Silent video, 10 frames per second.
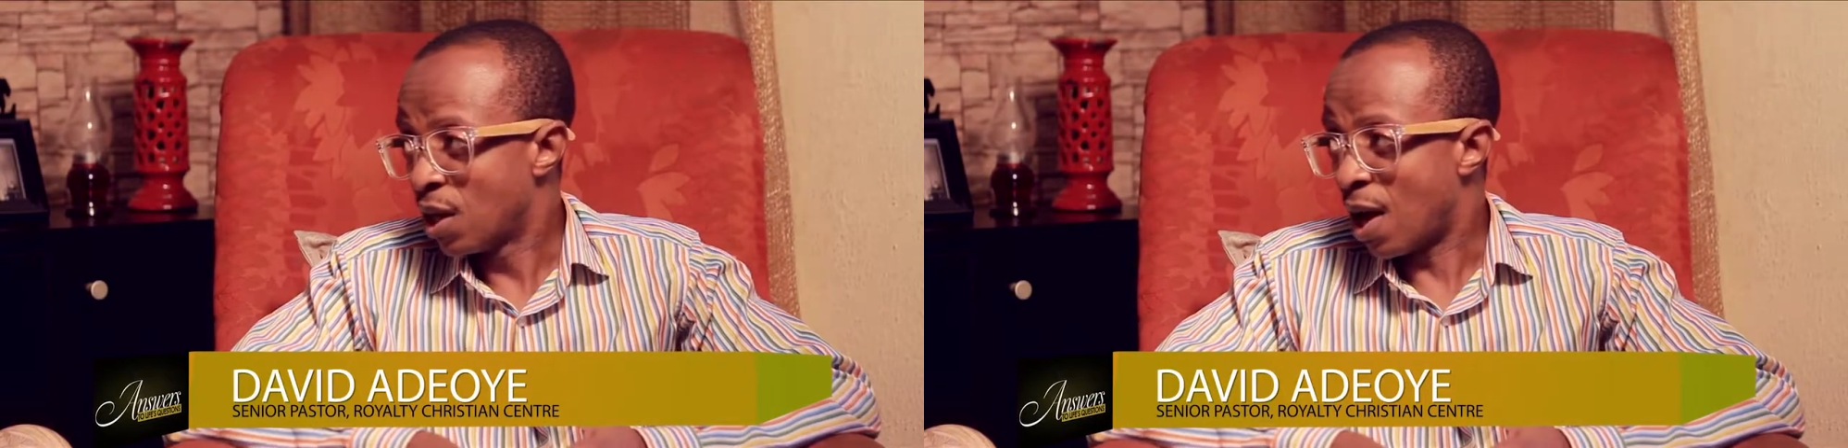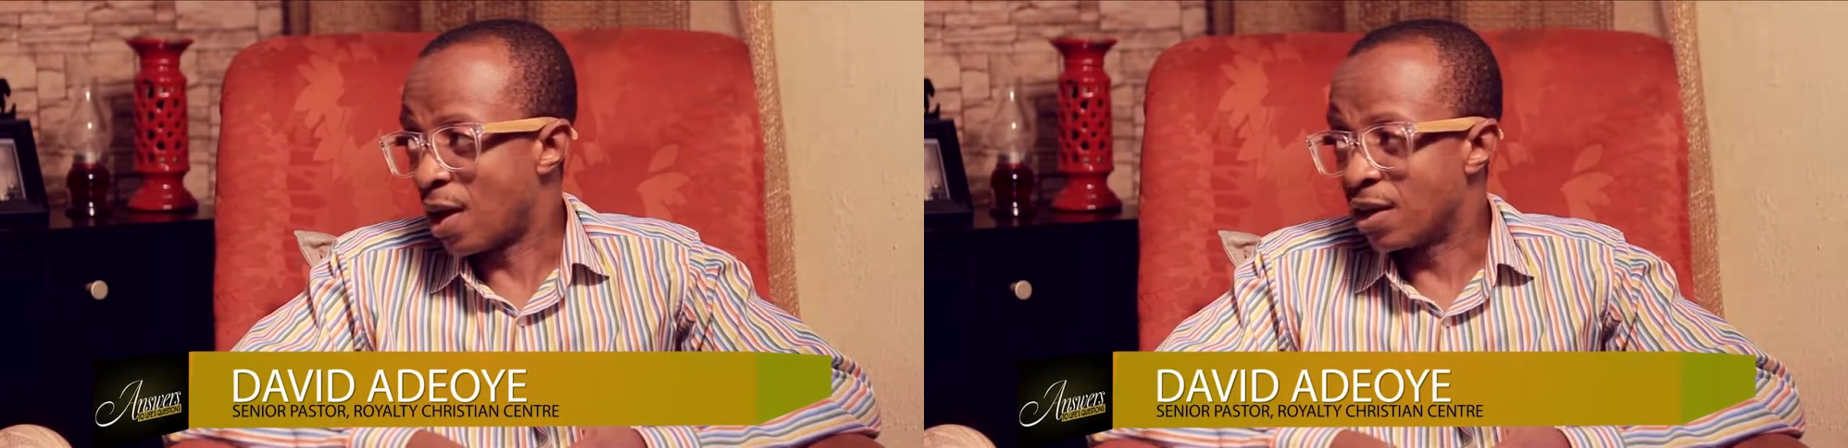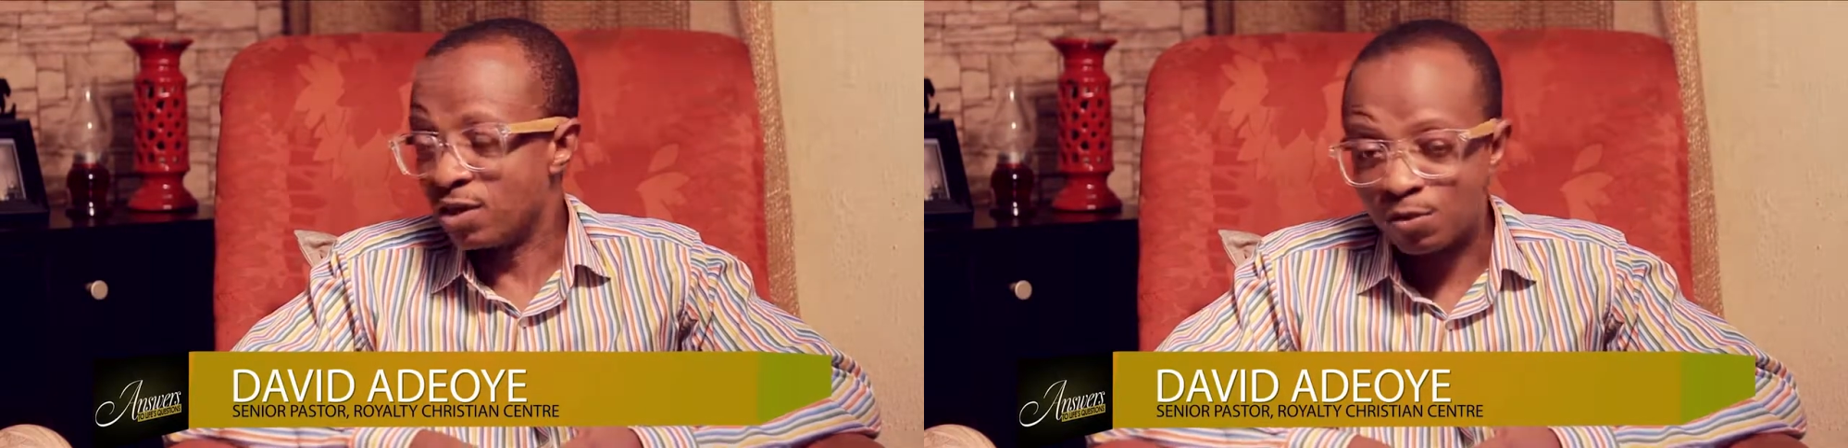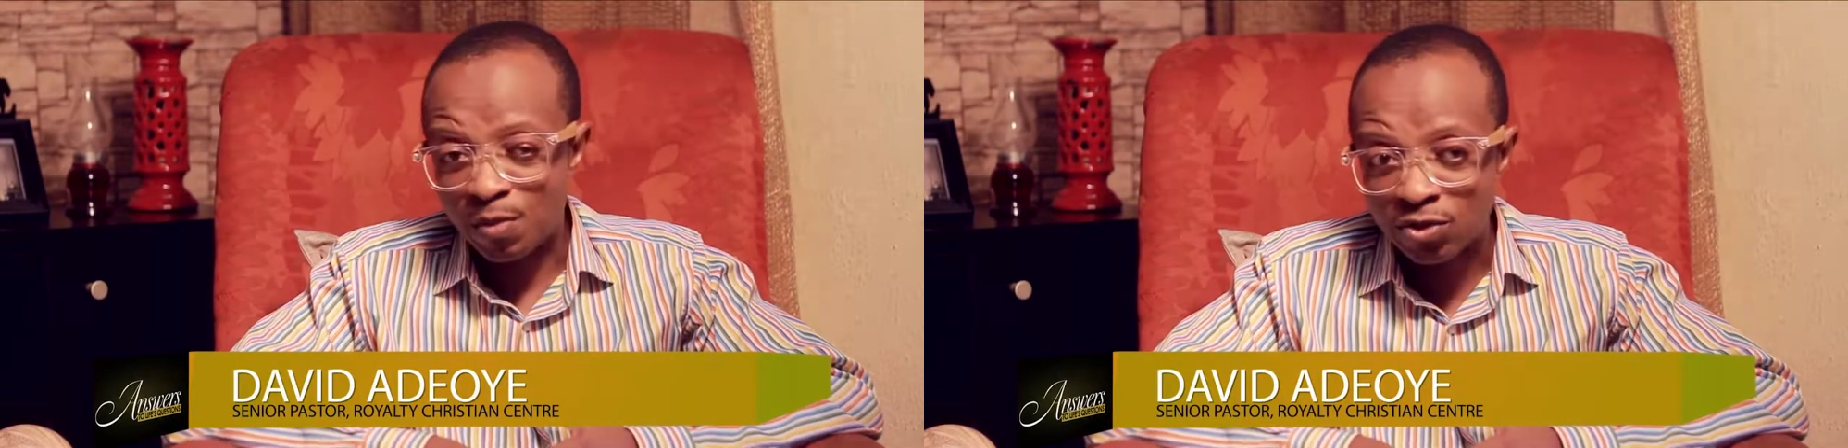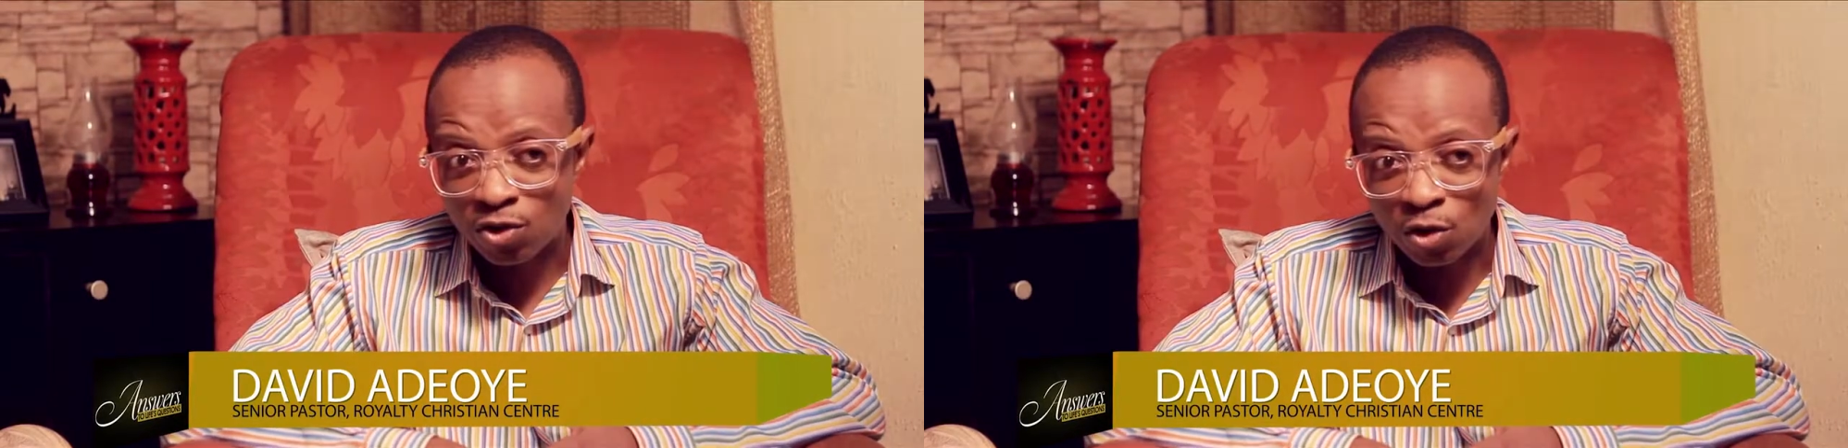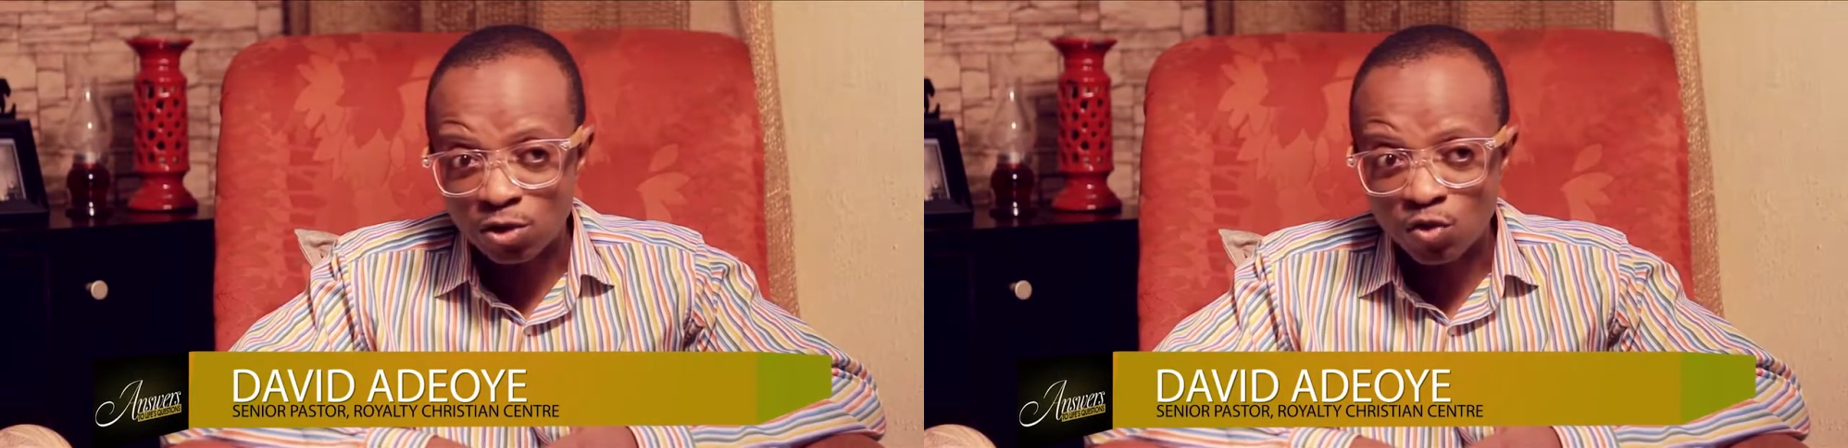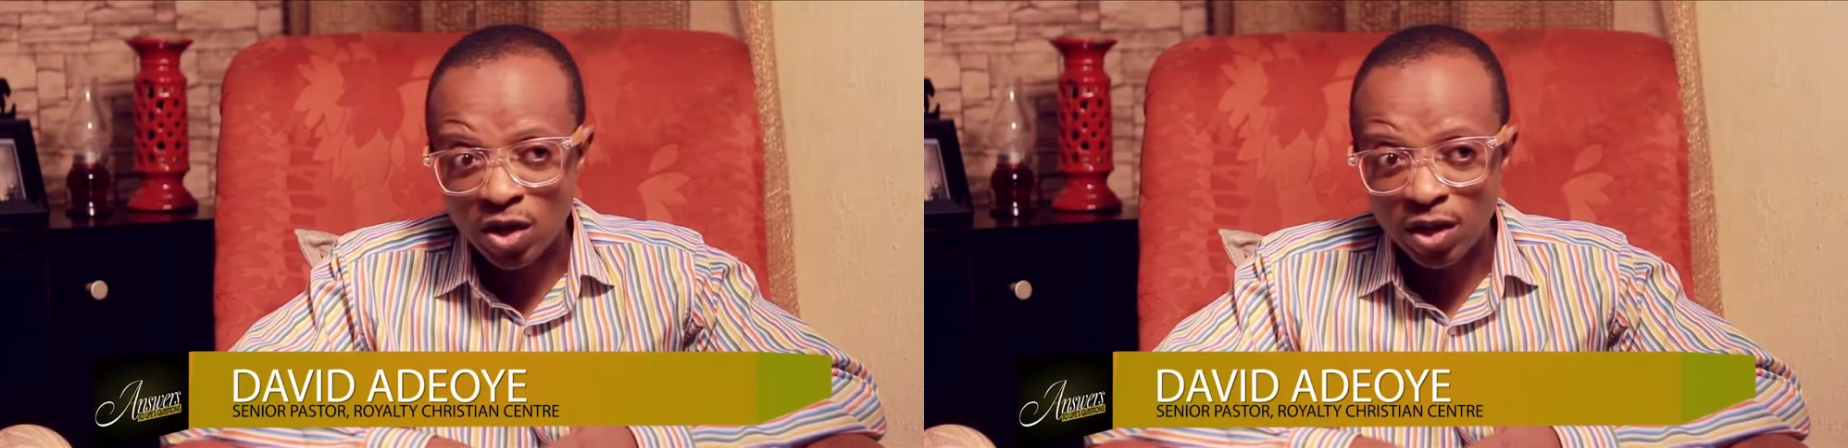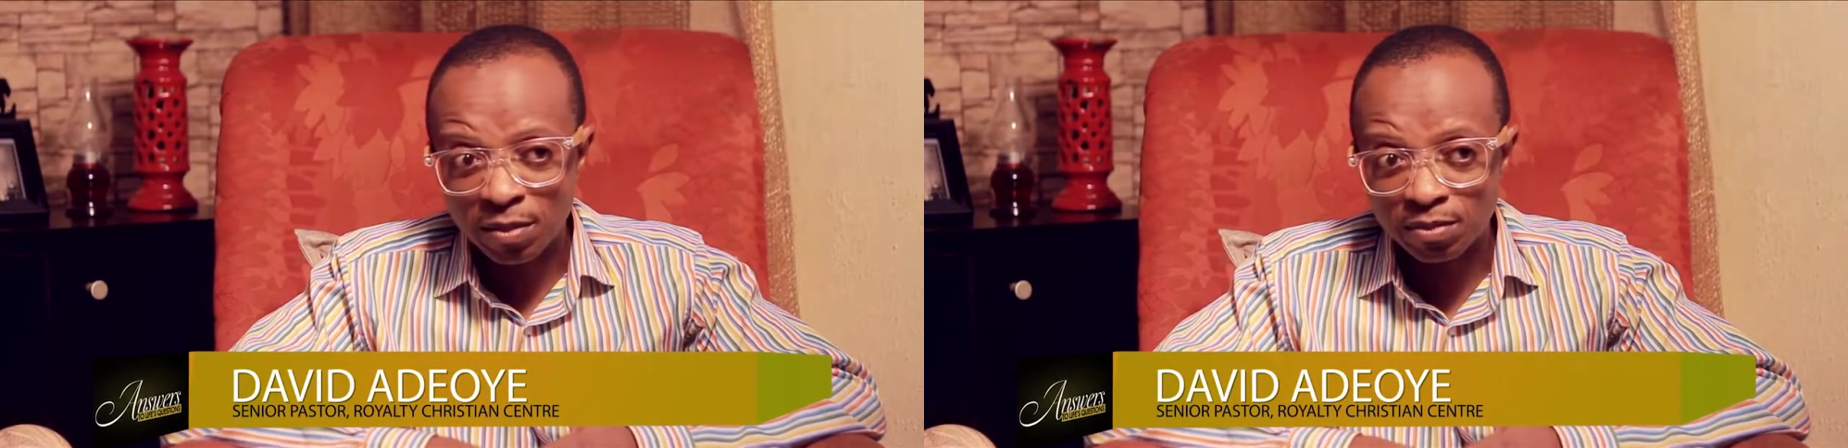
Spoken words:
And the inspectors were